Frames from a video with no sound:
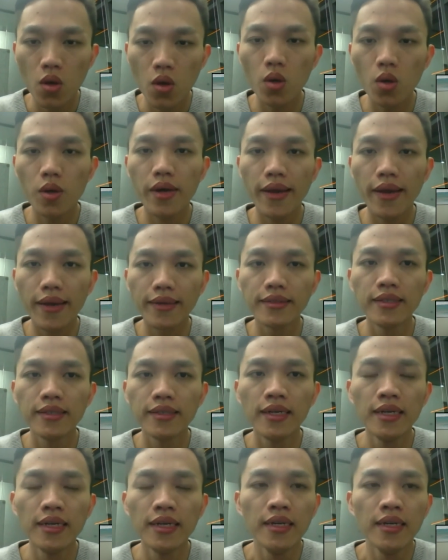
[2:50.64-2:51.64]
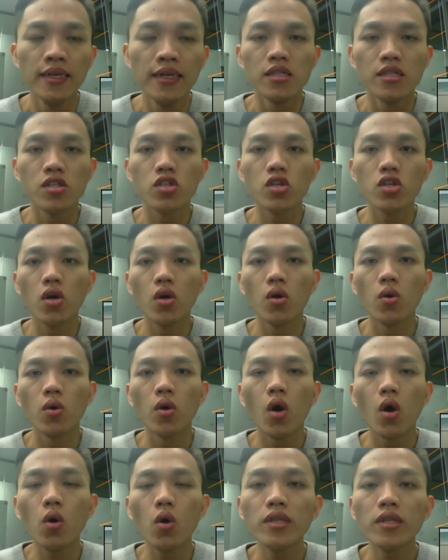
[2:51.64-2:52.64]
Okay,
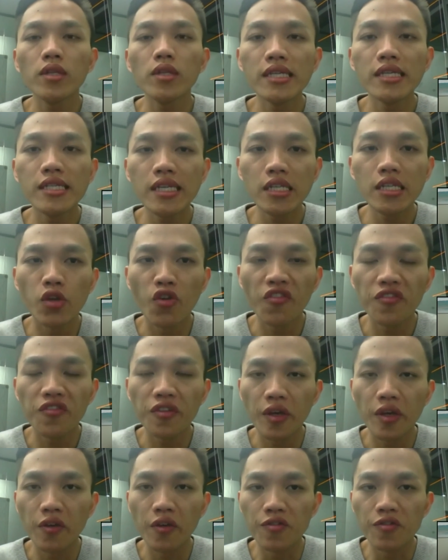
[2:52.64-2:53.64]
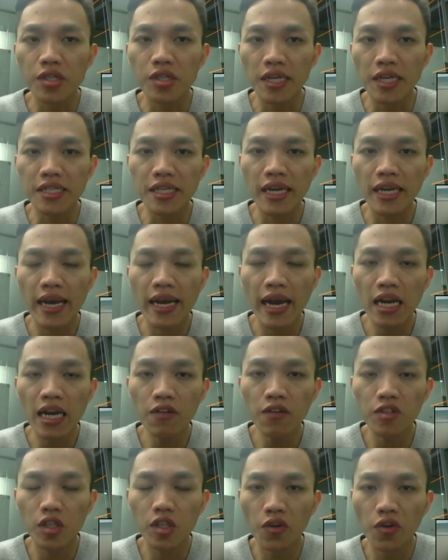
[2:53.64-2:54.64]
so OTC derivatives is kind
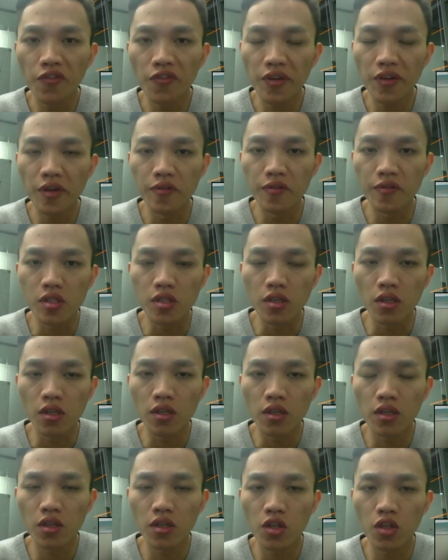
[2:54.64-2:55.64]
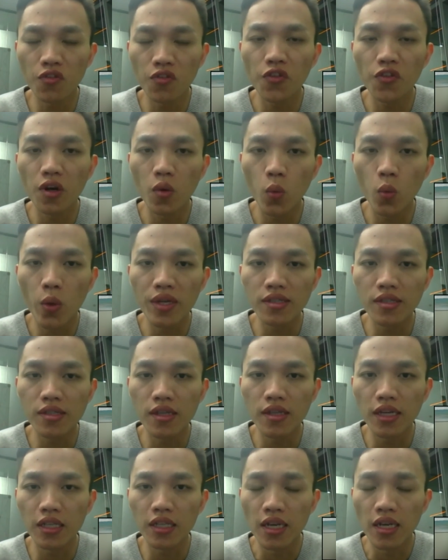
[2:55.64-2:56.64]
of derivatives different with
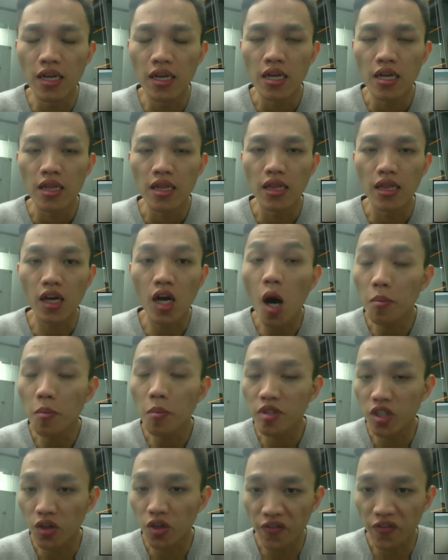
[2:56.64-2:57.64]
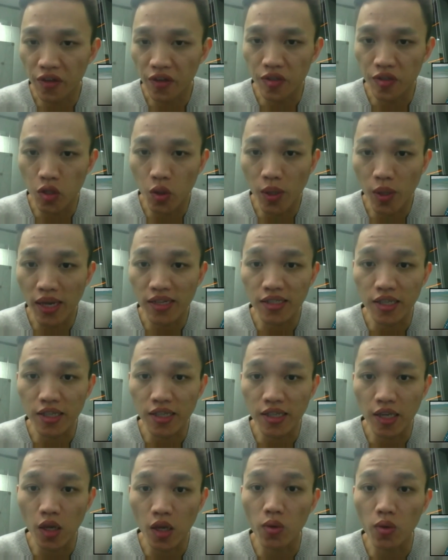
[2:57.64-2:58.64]
the common derivatives you can
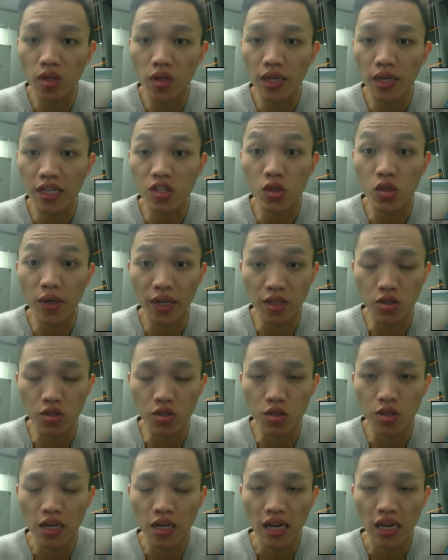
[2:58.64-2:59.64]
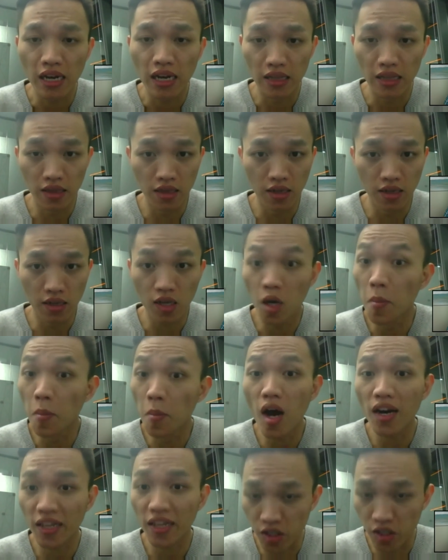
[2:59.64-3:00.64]
see on the exchange, the
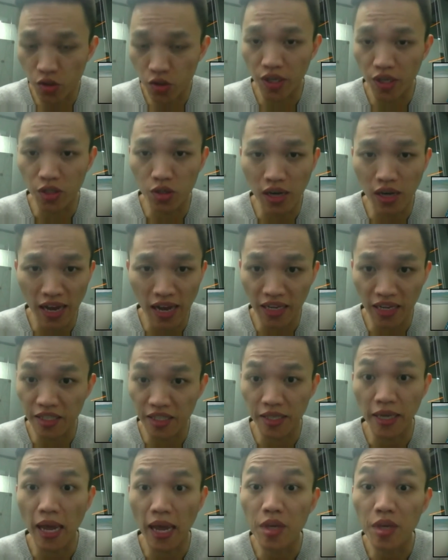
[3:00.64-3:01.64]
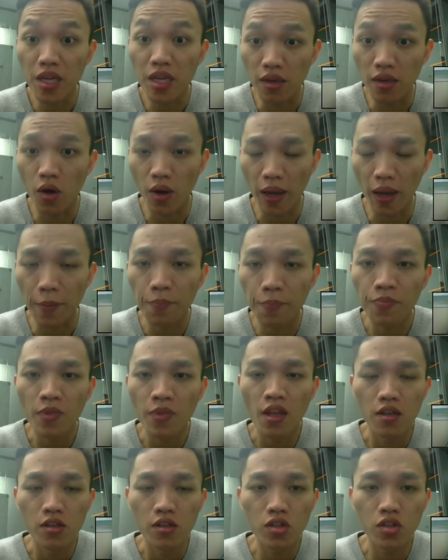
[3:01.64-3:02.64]
commodity exchange like CME. Okay,
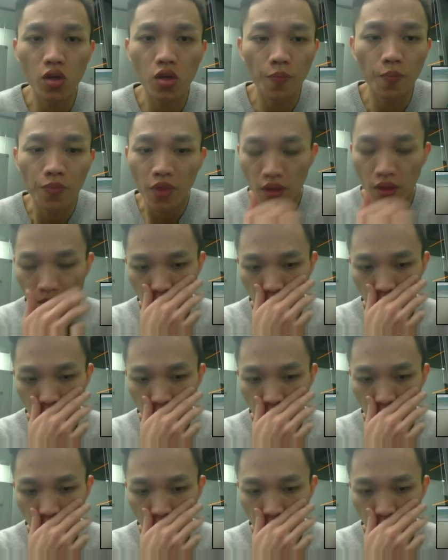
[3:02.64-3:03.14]
so